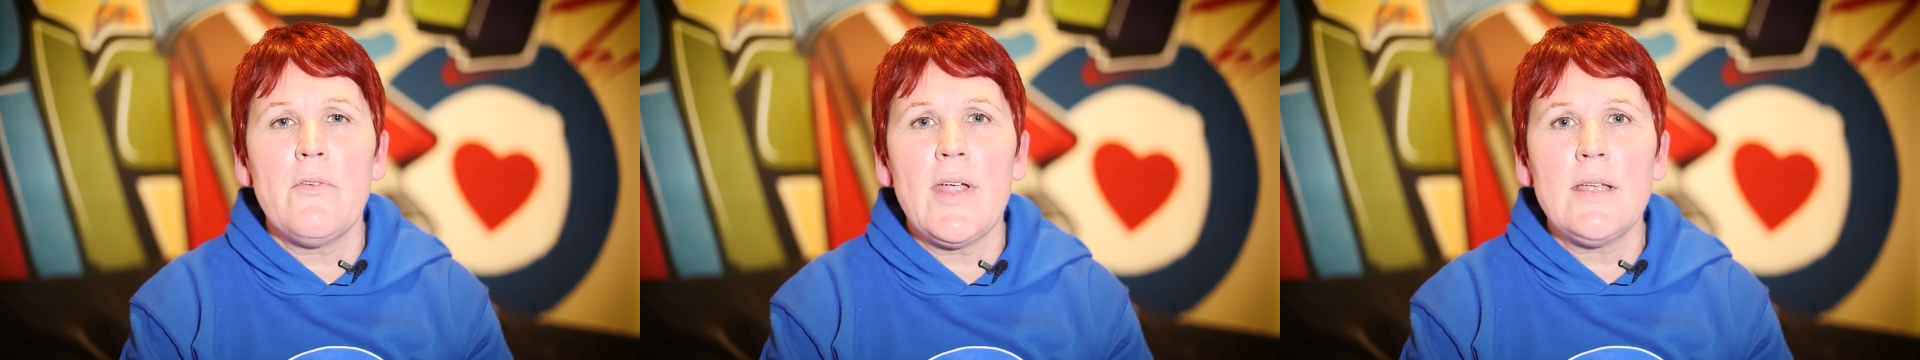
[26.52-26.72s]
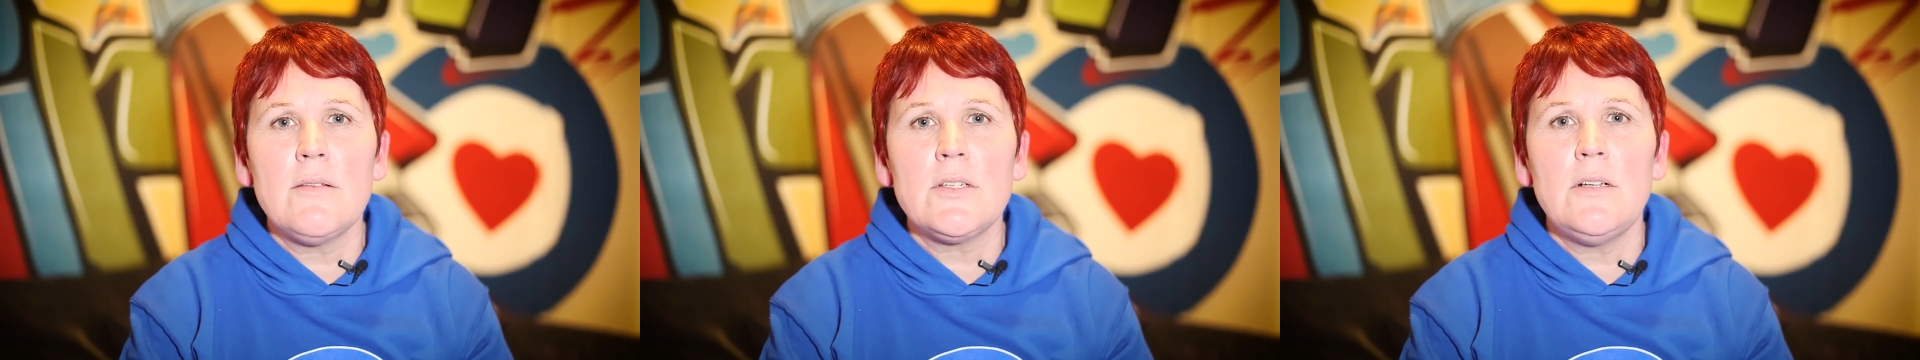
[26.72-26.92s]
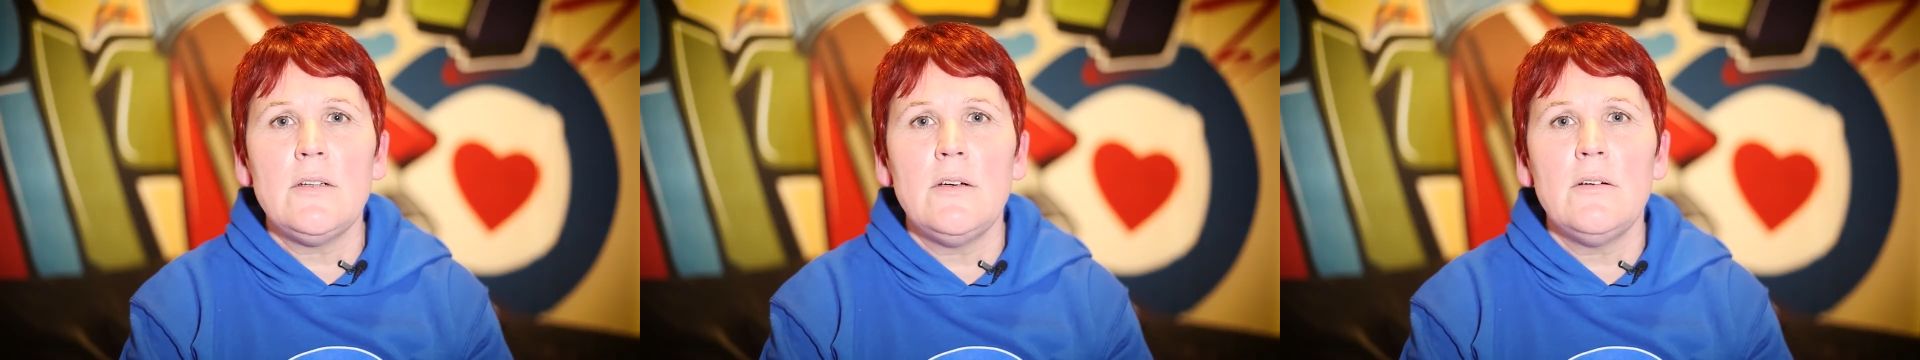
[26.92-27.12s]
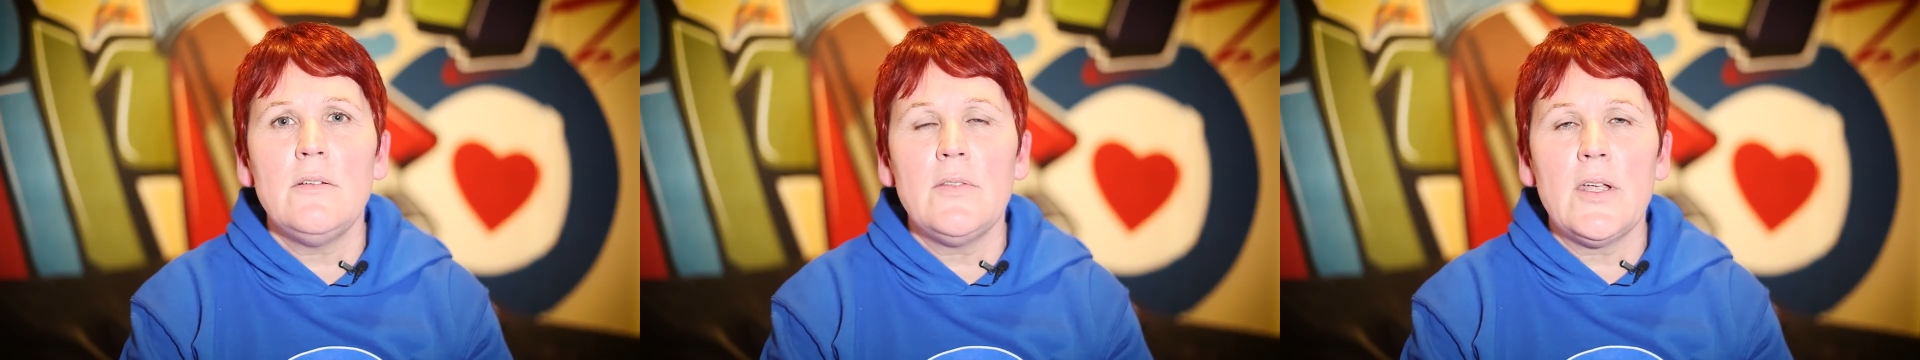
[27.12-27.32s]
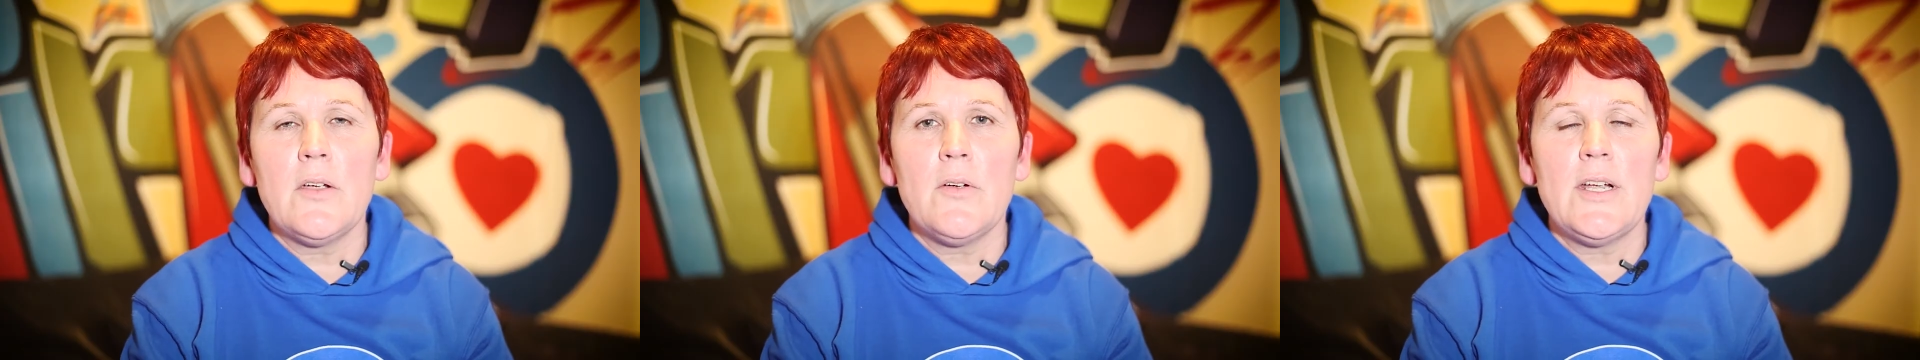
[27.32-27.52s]
around a
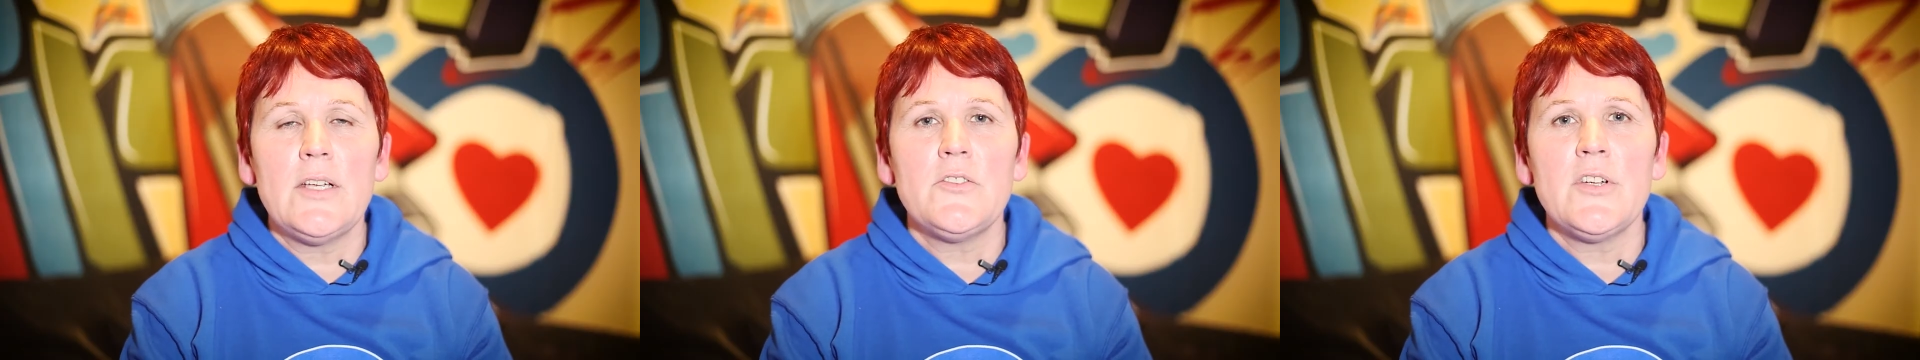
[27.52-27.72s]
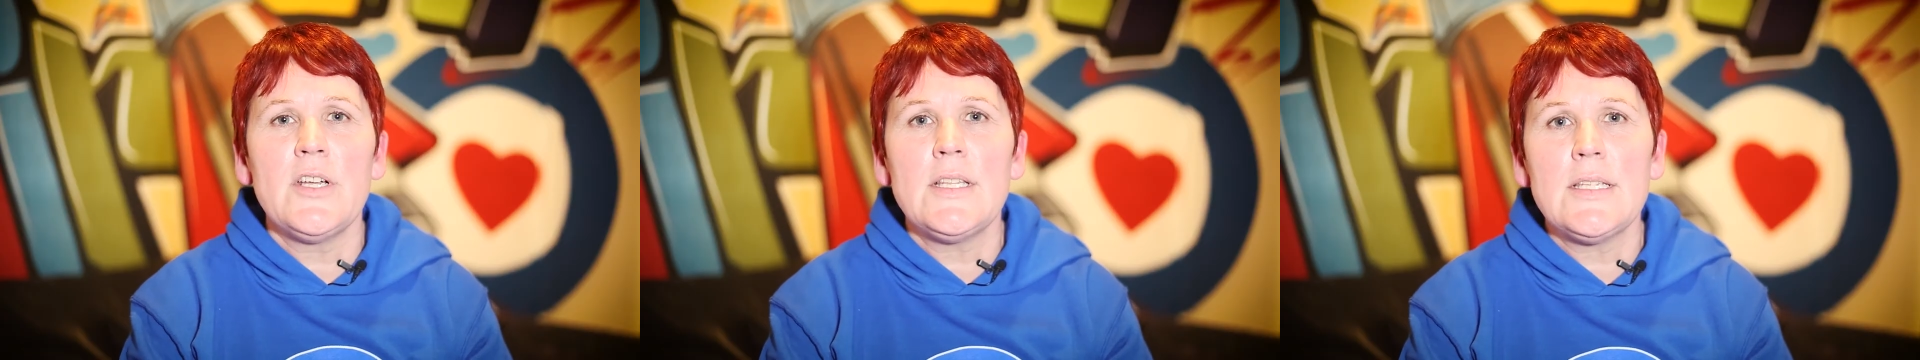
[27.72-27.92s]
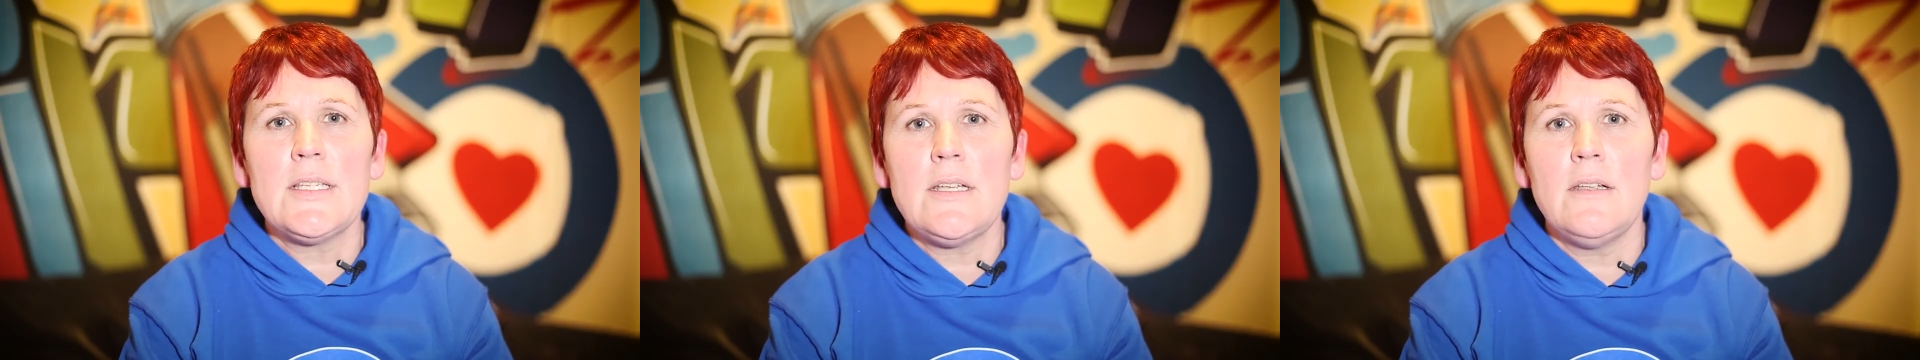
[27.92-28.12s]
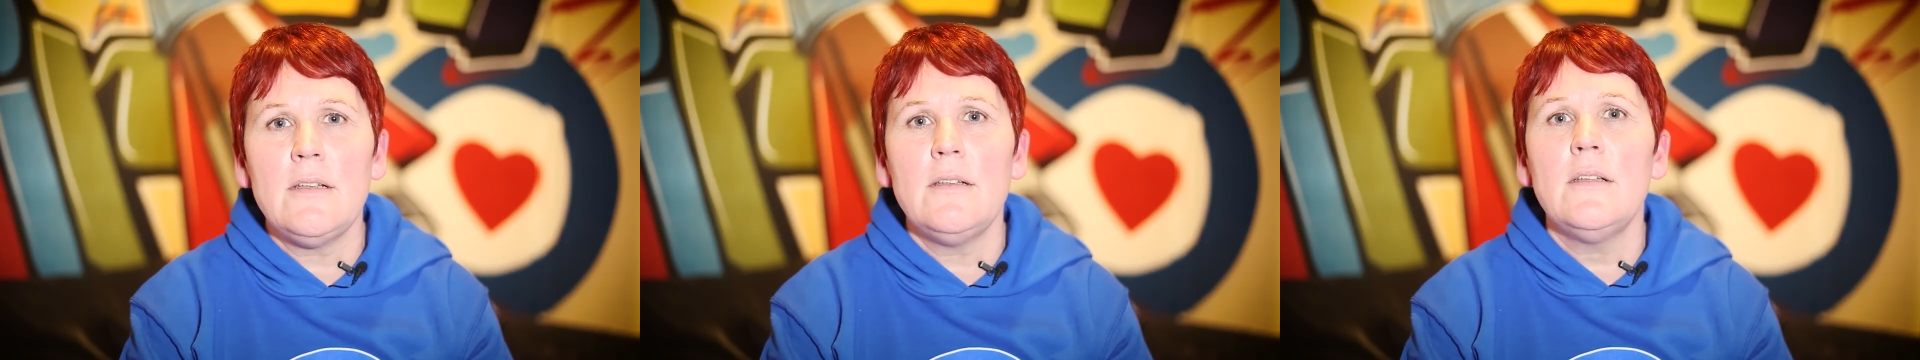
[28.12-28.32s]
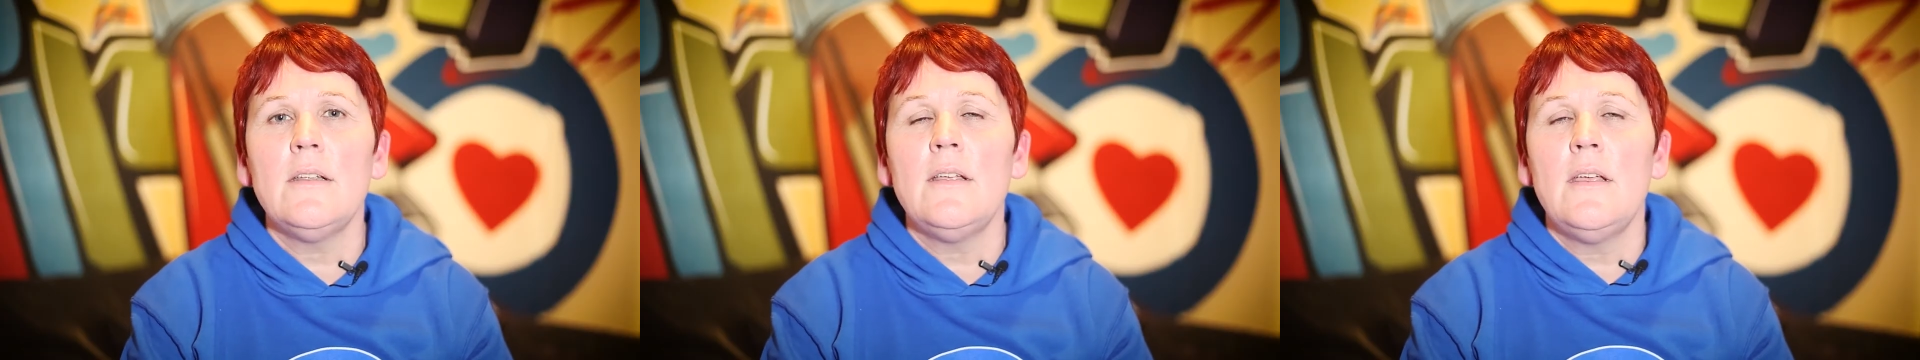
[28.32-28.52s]
lot and they're quite
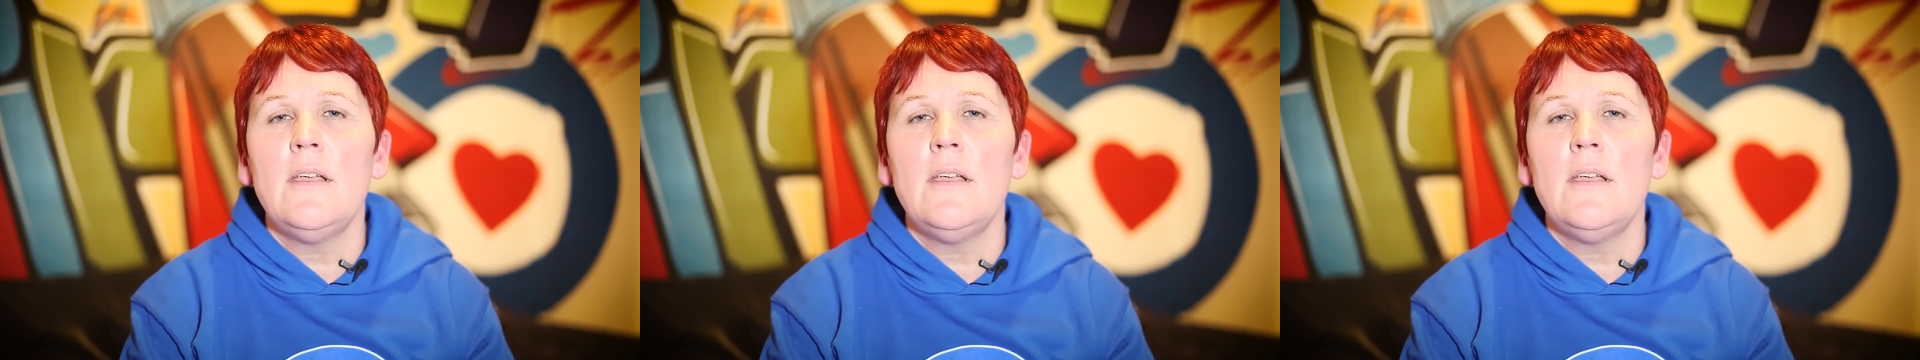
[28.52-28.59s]
transient,